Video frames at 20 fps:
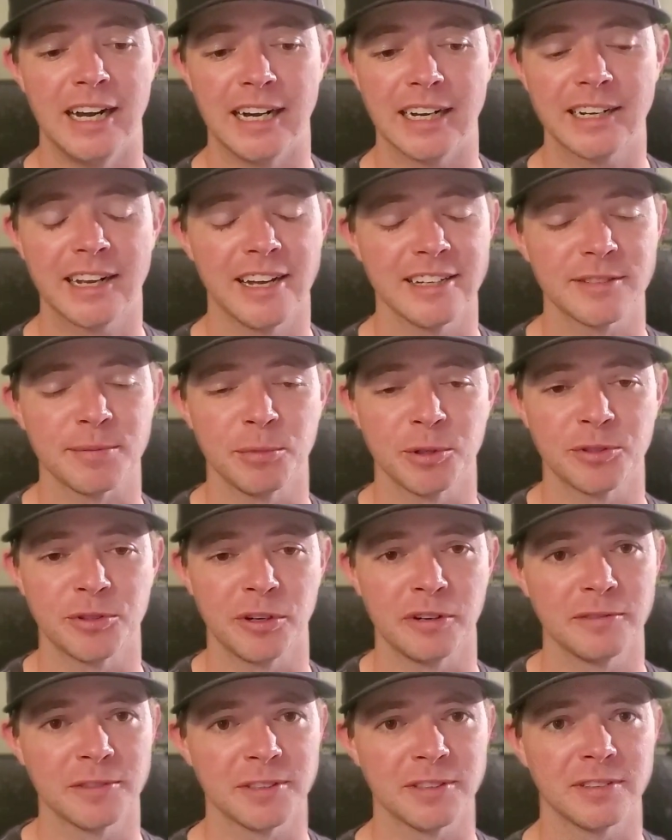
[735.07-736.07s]
Customer
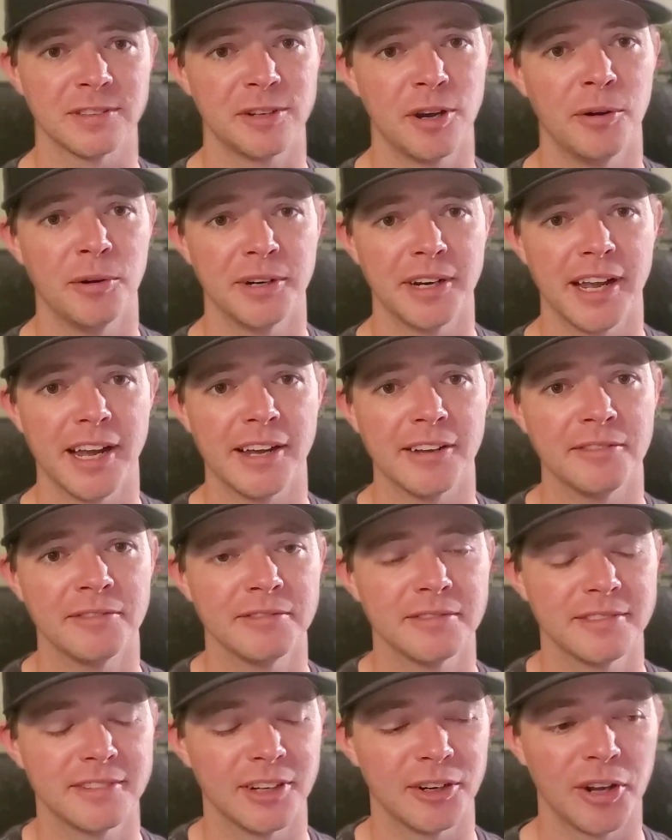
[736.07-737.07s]
service is going down.
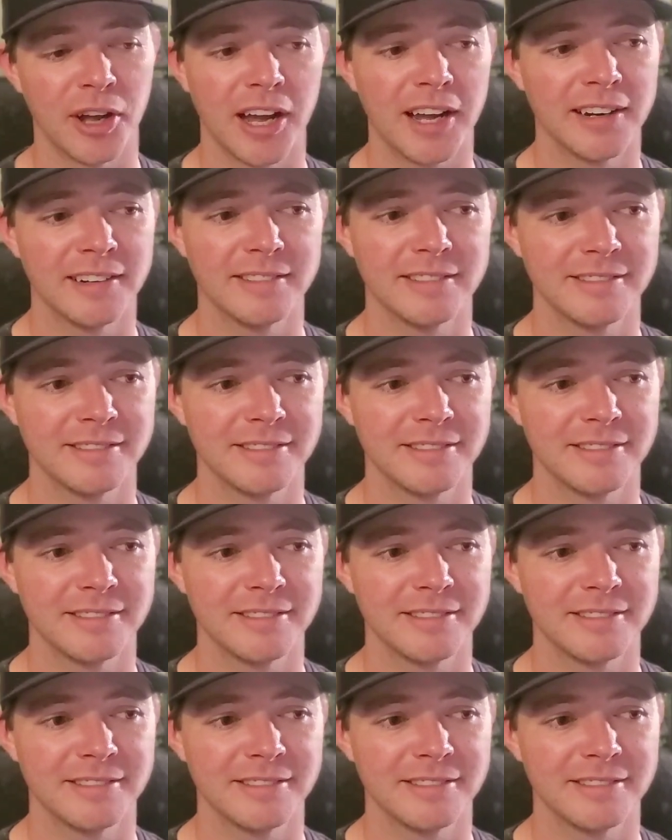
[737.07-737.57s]
They're not...